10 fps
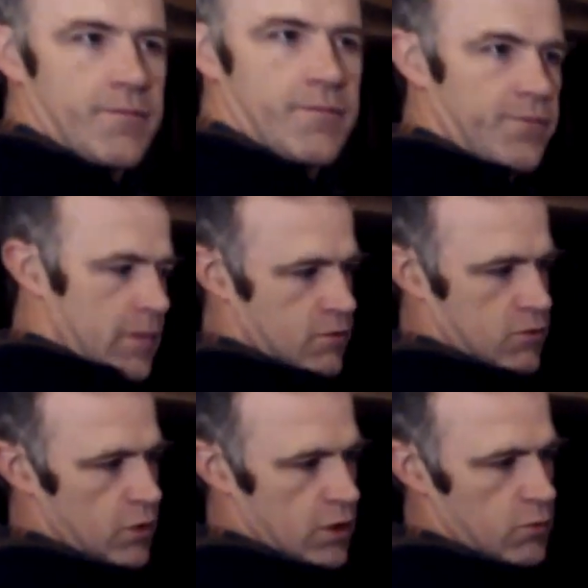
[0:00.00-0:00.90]
so
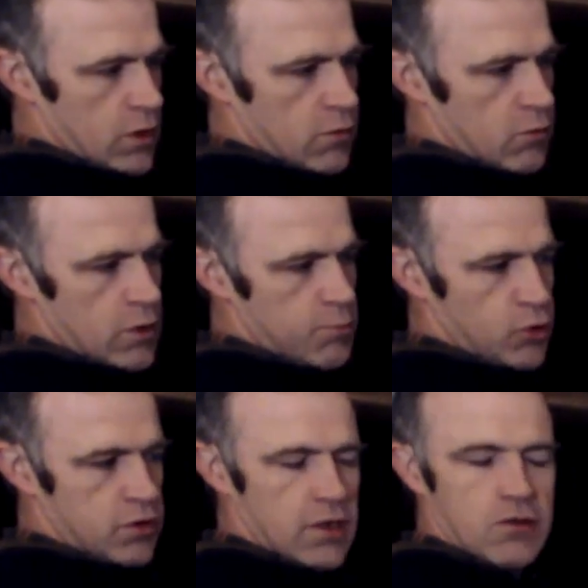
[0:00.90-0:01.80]
we put
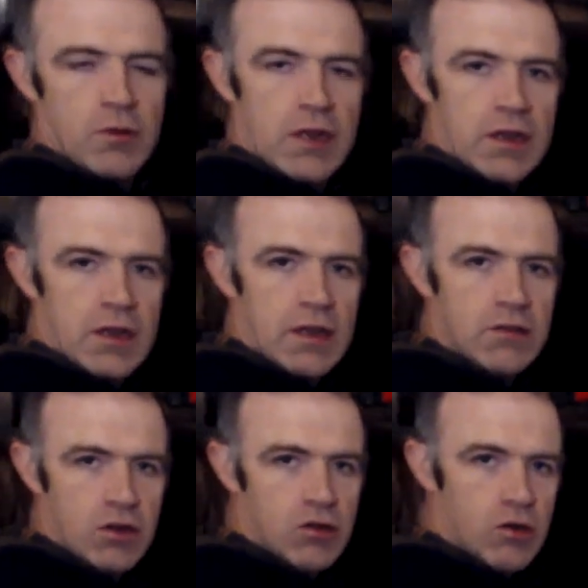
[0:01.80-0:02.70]
it really in the
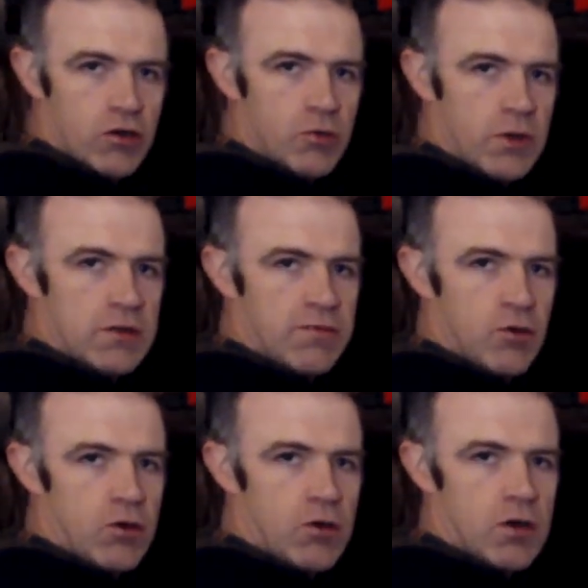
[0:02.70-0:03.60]
concrete
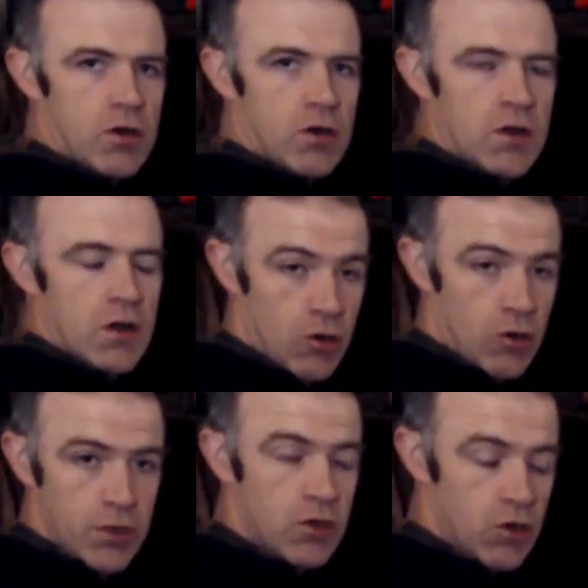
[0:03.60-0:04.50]
floor
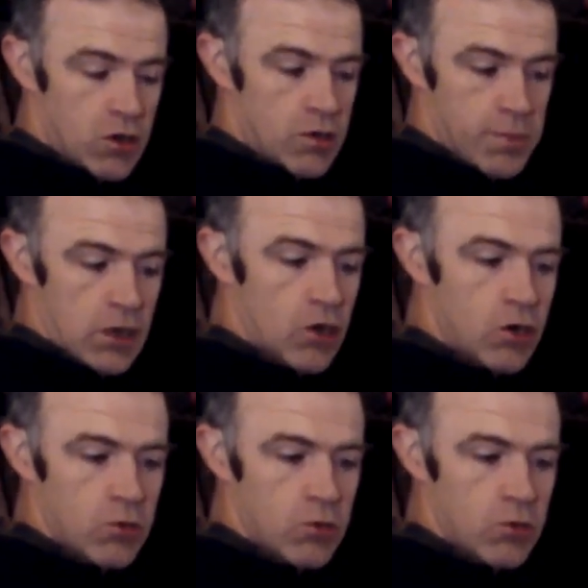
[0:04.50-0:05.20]
or below.